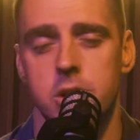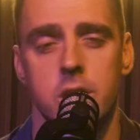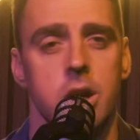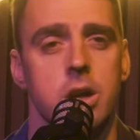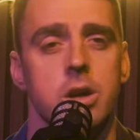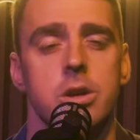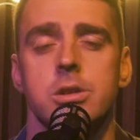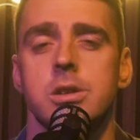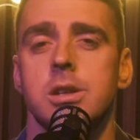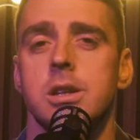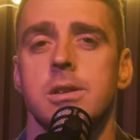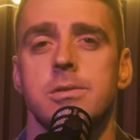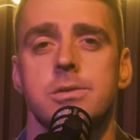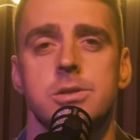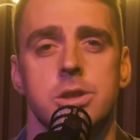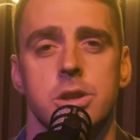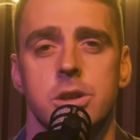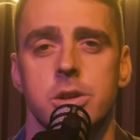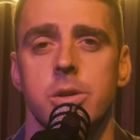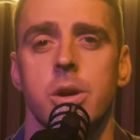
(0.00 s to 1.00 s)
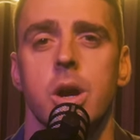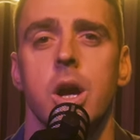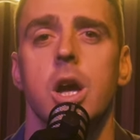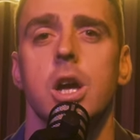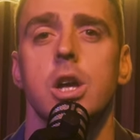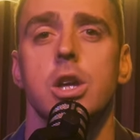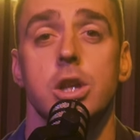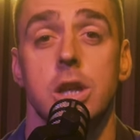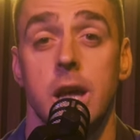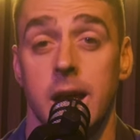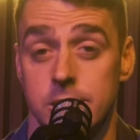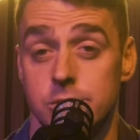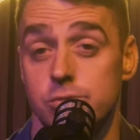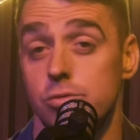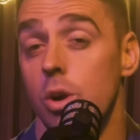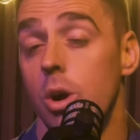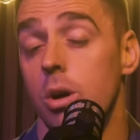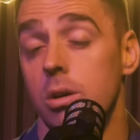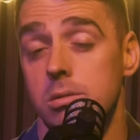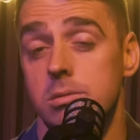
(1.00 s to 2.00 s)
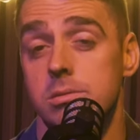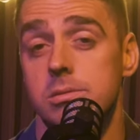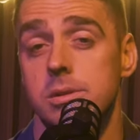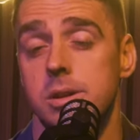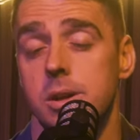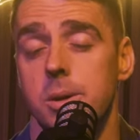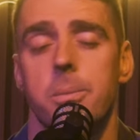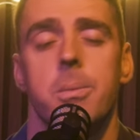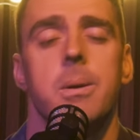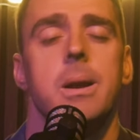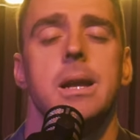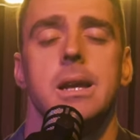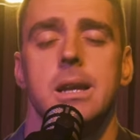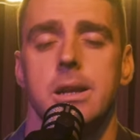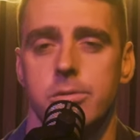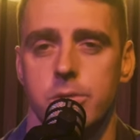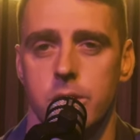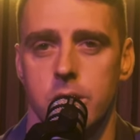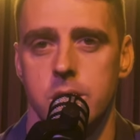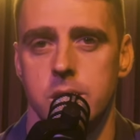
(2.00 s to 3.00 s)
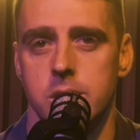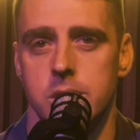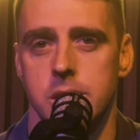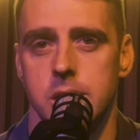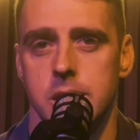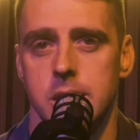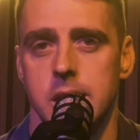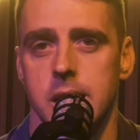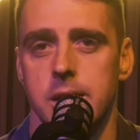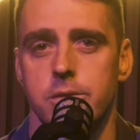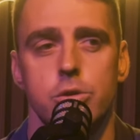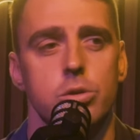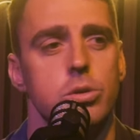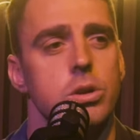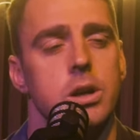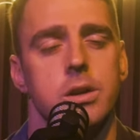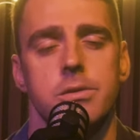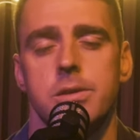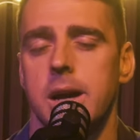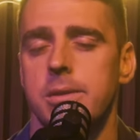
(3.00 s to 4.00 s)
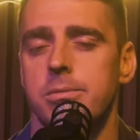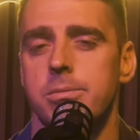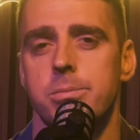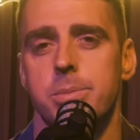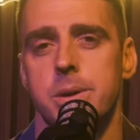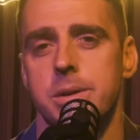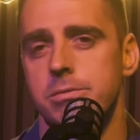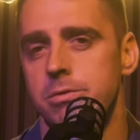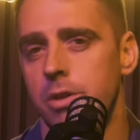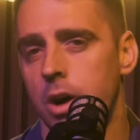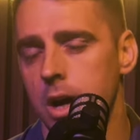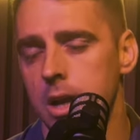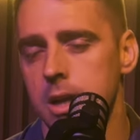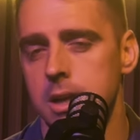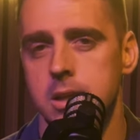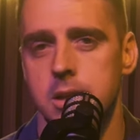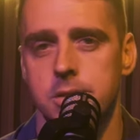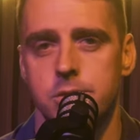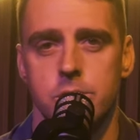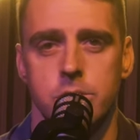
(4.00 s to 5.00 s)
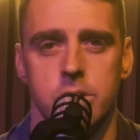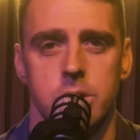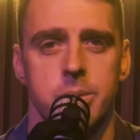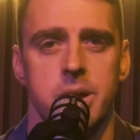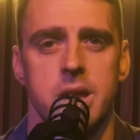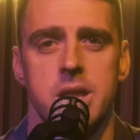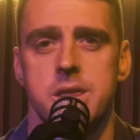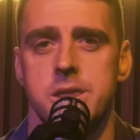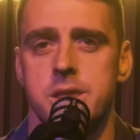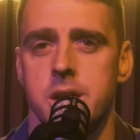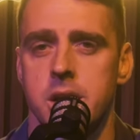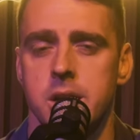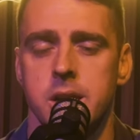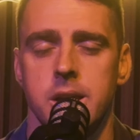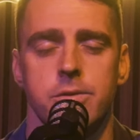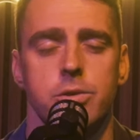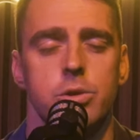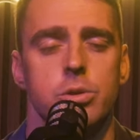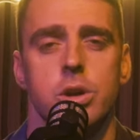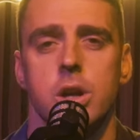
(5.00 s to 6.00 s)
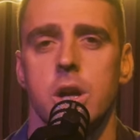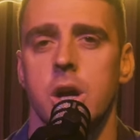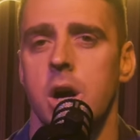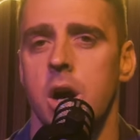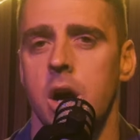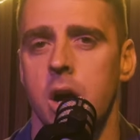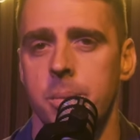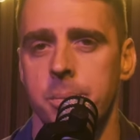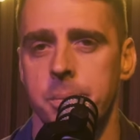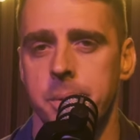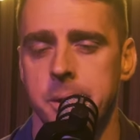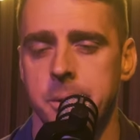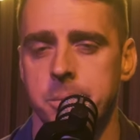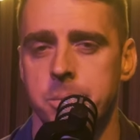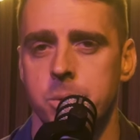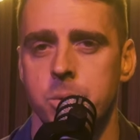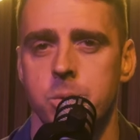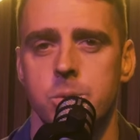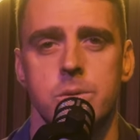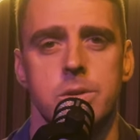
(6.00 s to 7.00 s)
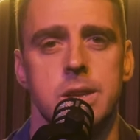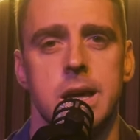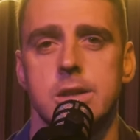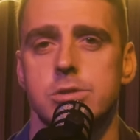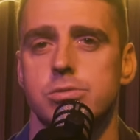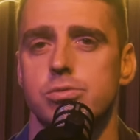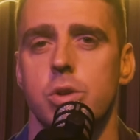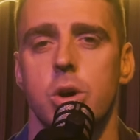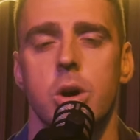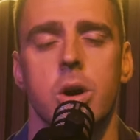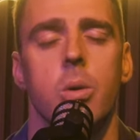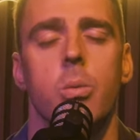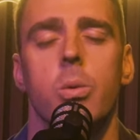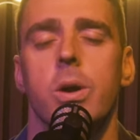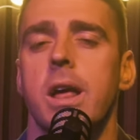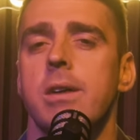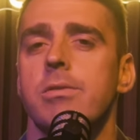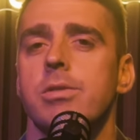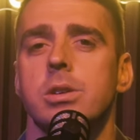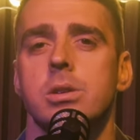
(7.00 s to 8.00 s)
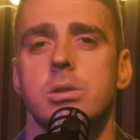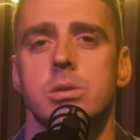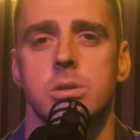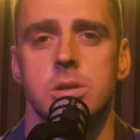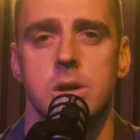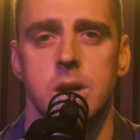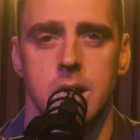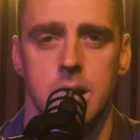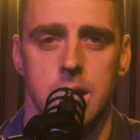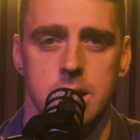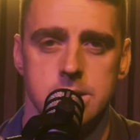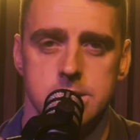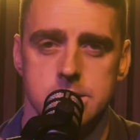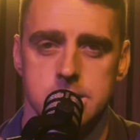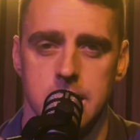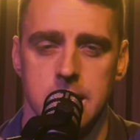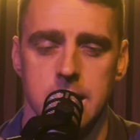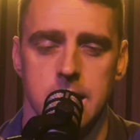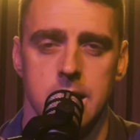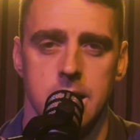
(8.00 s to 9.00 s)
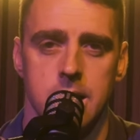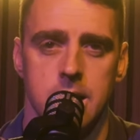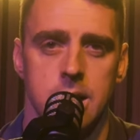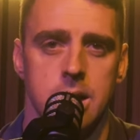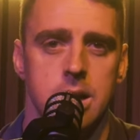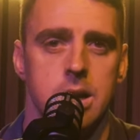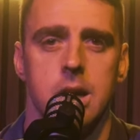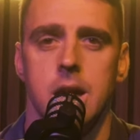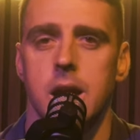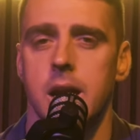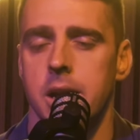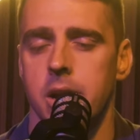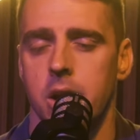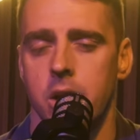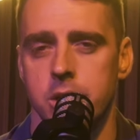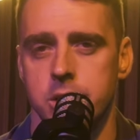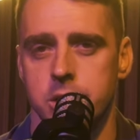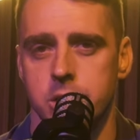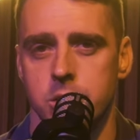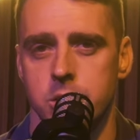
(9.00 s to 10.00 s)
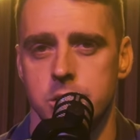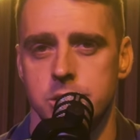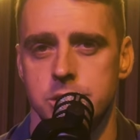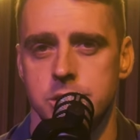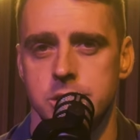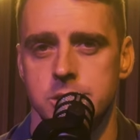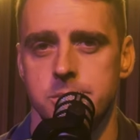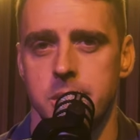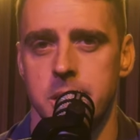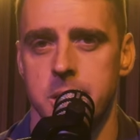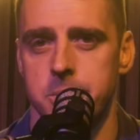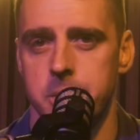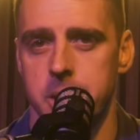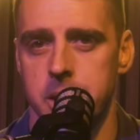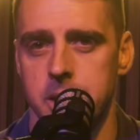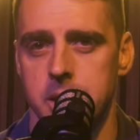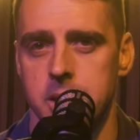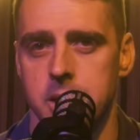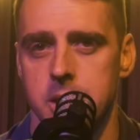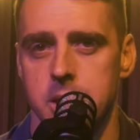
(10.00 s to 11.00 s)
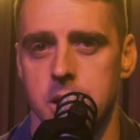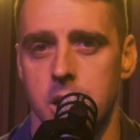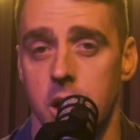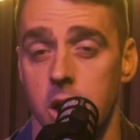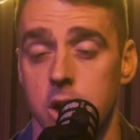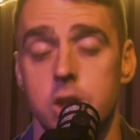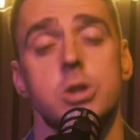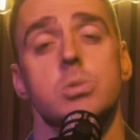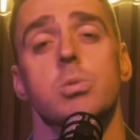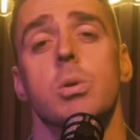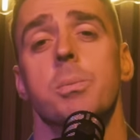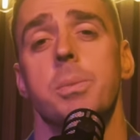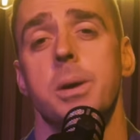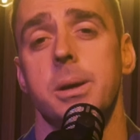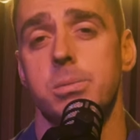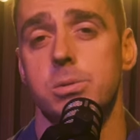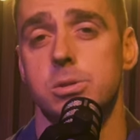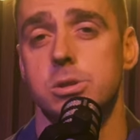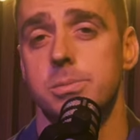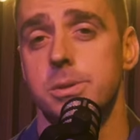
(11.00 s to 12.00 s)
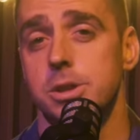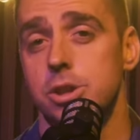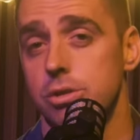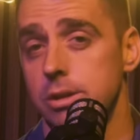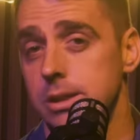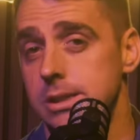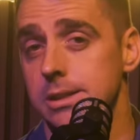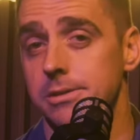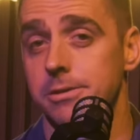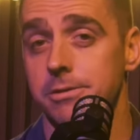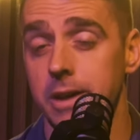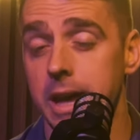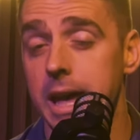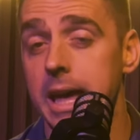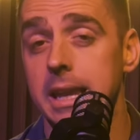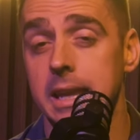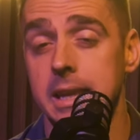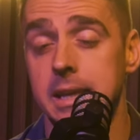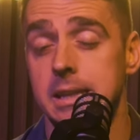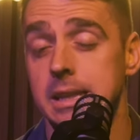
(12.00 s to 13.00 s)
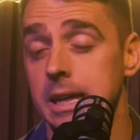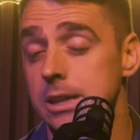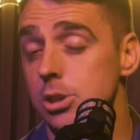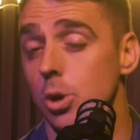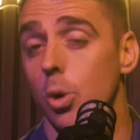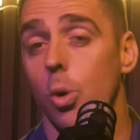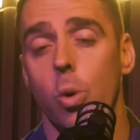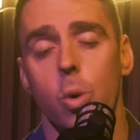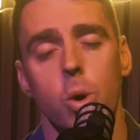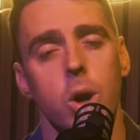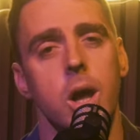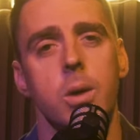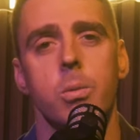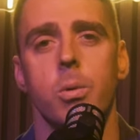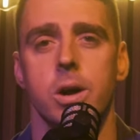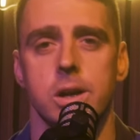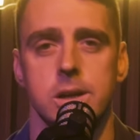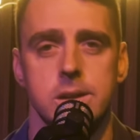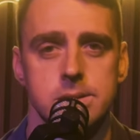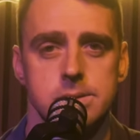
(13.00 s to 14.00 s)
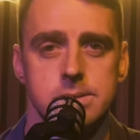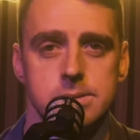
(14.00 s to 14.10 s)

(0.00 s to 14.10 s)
I couldn't give two. That's wrong. Completely wrong. If you're going to be violent, if you're going to be a thug, if you're going to harm people, that's wrong. Whatever your skin colour and ideologies may be. I just want people to be treated fairly. That's all I want.